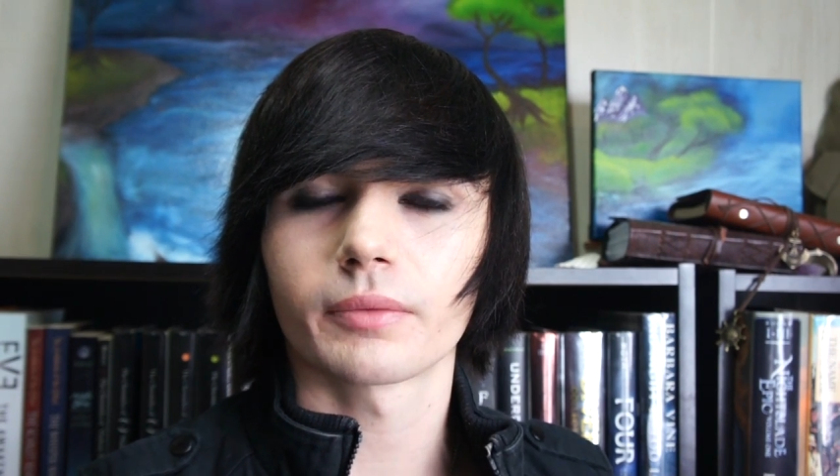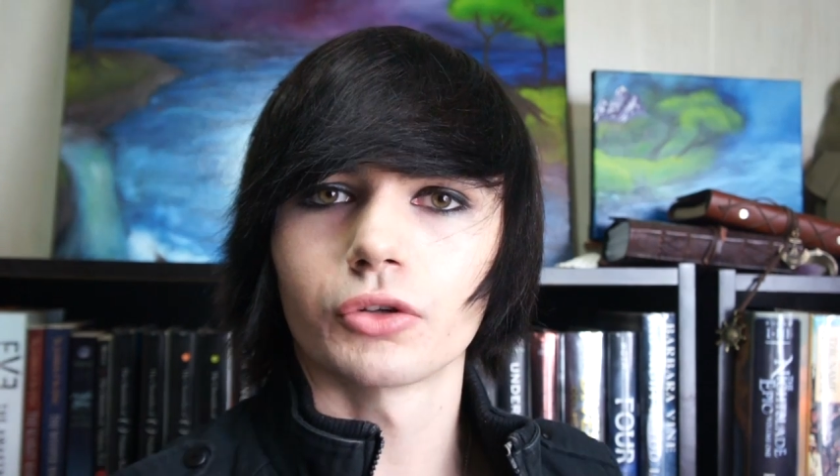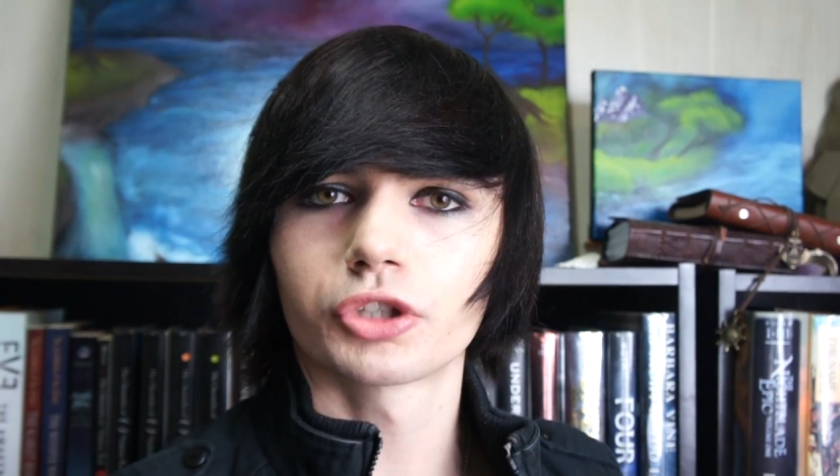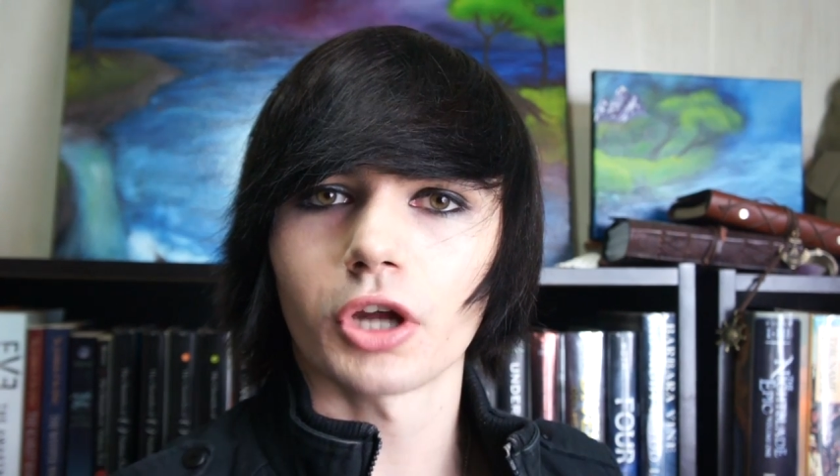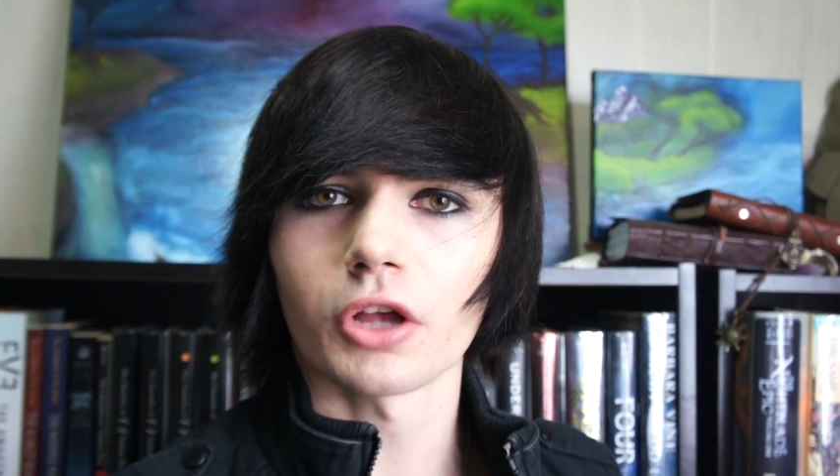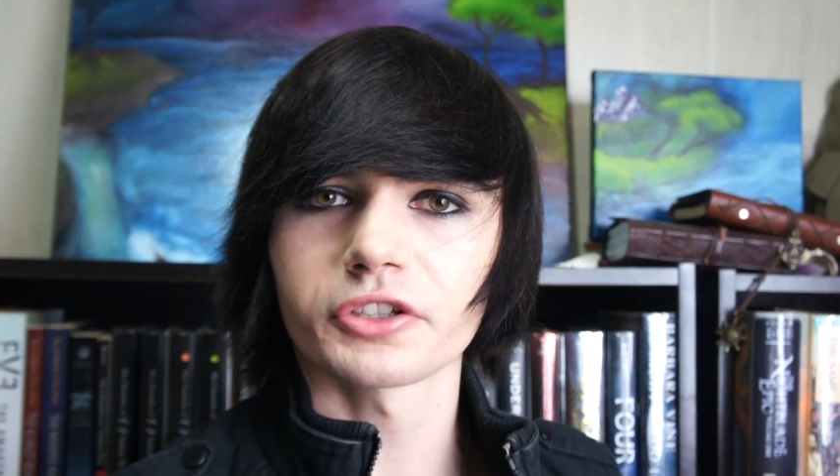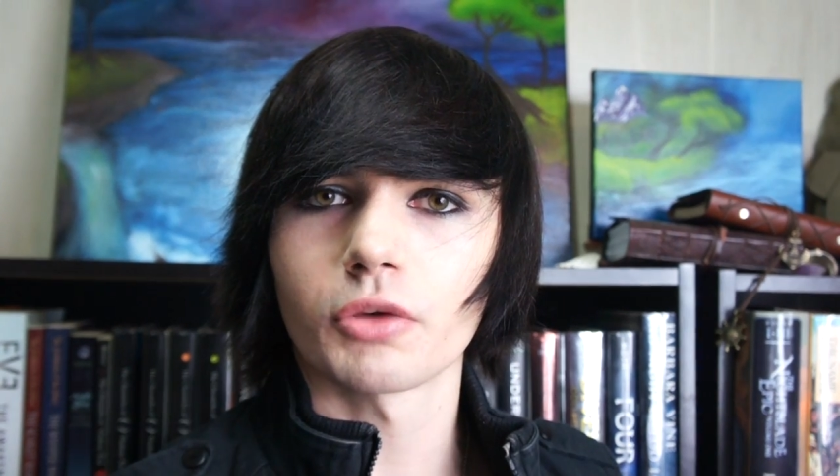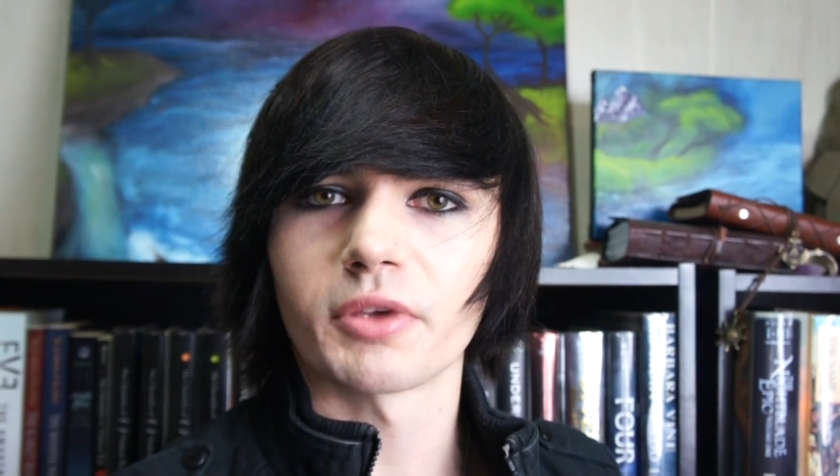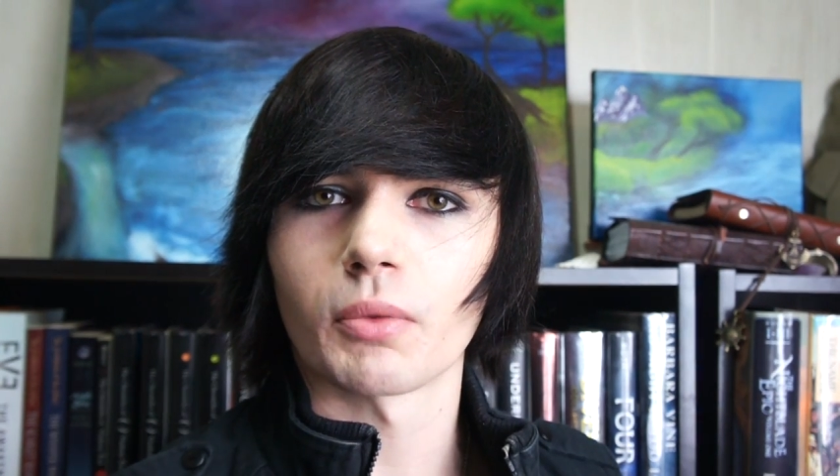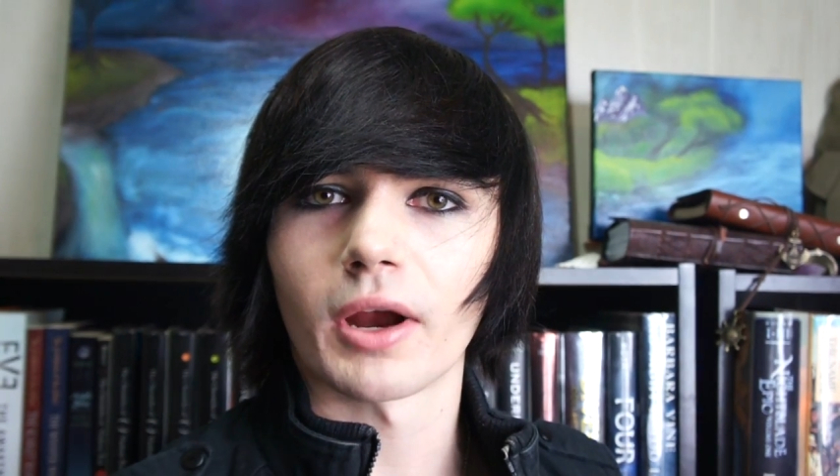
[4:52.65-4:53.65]
You should
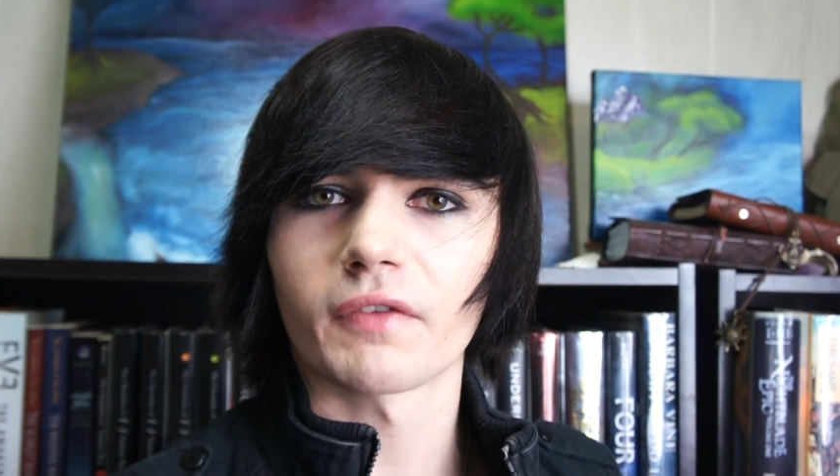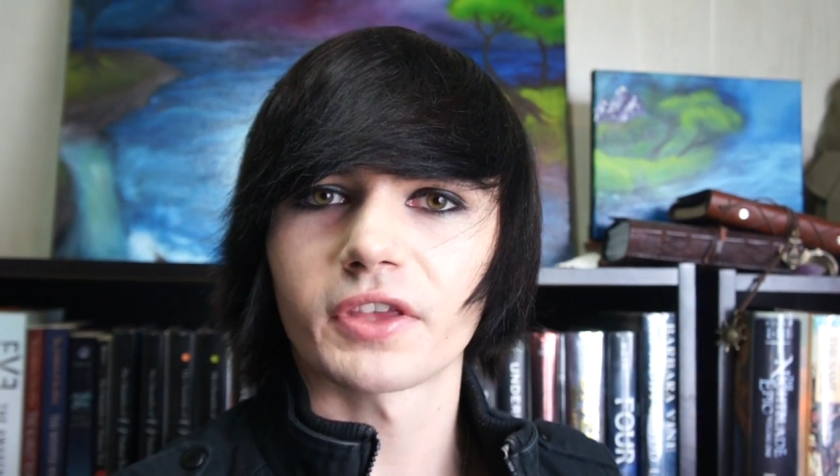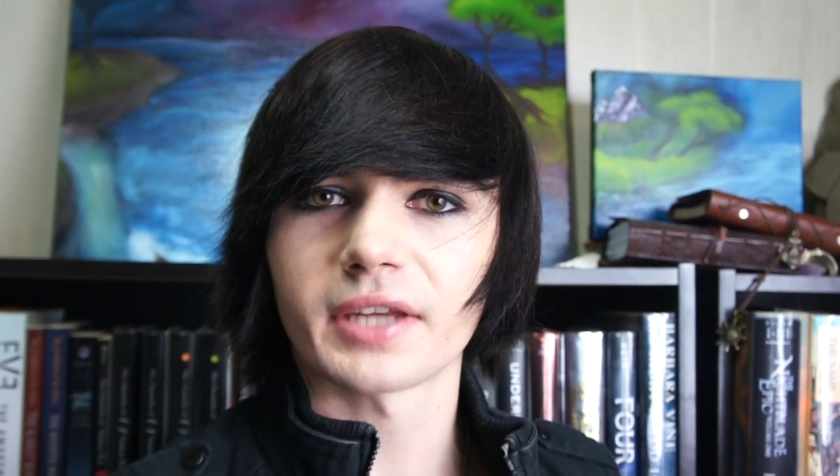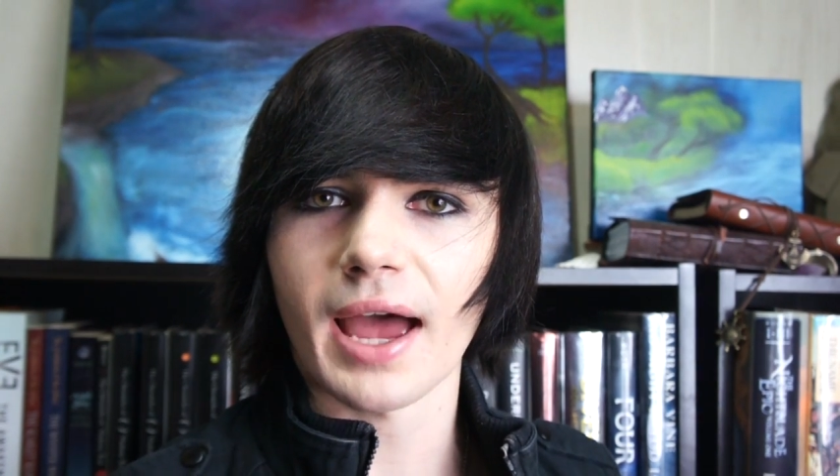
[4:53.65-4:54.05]
also be aware of the